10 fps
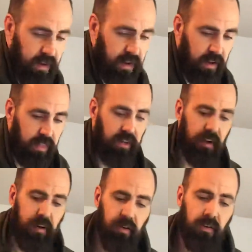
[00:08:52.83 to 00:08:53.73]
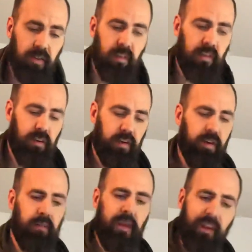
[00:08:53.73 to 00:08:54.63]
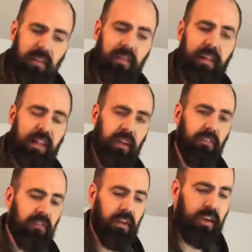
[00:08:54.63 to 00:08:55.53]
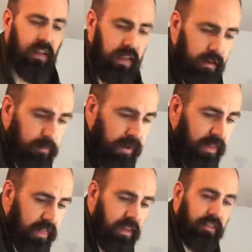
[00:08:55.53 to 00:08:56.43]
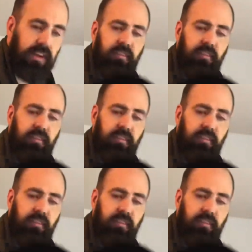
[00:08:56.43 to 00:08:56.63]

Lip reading: Although, and it's a little snug, but I think, did I